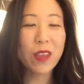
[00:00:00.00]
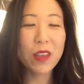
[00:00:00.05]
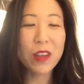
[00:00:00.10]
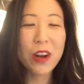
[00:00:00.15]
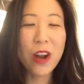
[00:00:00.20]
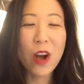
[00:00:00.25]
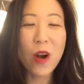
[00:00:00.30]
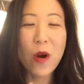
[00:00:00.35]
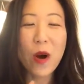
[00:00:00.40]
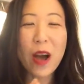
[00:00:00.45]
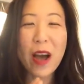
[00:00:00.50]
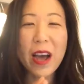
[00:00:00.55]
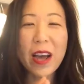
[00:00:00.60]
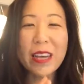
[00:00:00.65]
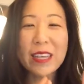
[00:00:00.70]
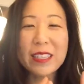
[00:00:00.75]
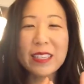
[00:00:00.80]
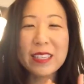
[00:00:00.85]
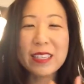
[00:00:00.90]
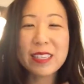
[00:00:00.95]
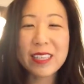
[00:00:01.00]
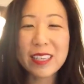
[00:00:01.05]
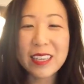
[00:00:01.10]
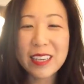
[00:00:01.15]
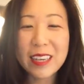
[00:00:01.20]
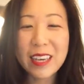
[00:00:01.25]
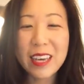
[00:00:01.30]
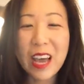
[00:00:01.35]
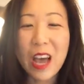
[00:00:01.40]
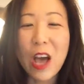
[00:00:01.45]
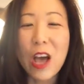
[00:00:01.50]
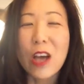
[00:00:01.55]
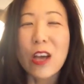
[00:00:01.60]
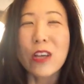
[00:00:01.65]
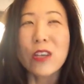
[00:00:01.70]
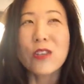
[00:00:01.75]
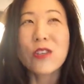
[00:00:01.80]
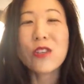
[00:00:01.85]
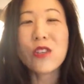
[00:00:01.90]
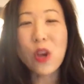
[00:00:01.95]
I see
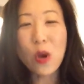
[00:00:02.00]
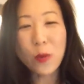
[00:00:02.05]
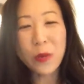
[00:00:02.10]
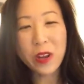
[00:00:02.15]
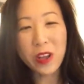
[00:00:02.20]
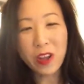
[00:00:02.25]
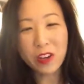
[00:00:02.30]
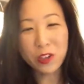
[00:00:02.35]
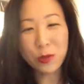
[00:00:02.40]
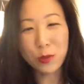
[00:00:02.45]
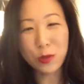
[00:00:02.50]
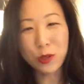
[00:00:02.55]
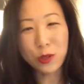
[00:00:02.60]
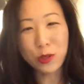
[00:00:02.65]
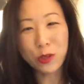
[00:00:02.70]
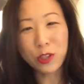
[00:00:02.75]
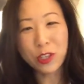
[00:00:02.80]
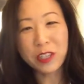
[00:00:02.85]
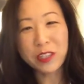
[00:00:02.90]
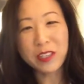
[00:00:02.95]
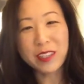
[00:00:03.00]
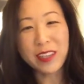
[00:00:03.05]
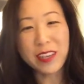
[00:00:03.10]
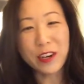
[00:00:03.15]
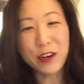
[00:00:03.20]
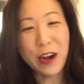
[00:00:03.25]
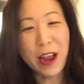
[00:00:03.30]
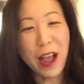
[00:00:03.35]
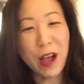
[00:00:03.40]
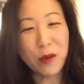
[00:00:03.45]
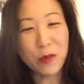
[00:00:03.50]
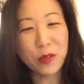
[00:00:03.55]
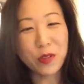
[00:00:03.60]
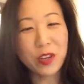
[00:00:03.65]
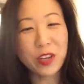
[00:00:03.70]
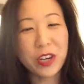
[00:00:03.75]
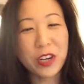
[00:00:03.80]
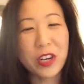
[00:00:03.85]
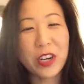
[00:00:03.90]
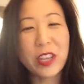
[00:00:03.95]
so many entrepreneurs that are out
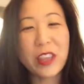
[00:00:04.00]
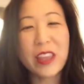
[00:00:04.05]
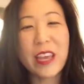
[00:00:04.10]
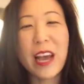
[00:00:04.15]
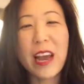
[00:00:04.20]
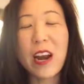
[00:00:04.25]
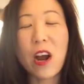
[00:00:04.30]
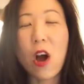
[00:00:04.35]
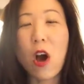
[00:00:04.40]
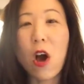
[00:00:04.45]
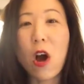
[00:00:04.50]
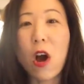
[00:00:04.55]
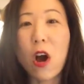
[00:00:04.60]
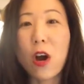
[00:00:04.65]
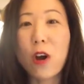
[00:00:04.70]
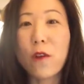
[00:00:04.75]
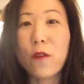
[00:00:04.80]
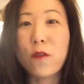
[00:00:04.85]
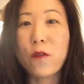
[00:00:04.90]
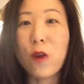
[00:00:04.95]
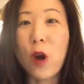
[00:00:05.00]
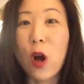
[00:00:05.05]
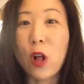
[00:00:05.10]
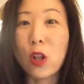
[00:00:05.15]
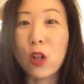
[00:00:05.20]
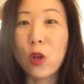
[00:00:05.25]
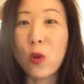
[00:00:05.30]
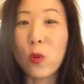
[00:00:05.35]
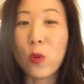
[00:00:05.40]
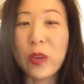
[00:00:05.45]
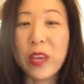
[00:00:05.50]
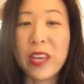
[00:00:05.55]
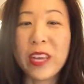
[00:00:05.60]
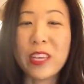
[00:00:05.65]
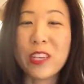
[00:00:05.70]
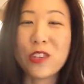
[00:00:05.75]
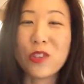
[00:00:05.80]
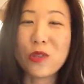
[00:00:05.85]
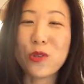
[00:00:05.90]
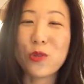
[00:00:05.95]
there that are
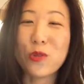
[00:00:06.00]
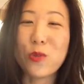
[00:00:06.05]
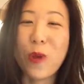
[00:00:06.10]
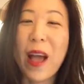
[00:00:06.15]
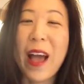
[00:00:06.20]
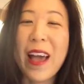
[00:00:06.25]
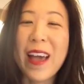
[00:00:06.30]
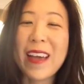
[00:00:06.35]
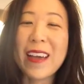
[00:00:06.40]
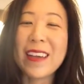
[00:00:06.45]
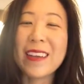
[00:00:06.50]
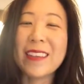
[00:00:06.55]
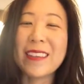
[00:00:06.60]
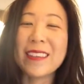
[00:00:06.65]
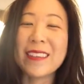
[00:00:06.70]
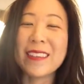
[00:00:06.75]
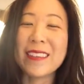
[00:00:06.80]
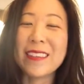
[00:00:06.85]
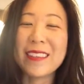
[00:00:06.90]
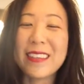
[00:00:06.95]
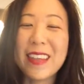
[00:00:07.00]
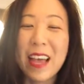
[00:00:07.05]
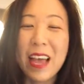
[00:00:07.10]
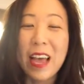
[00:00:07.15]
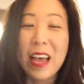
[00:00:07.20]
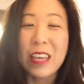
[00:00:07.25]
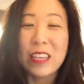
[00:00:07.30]
following trends.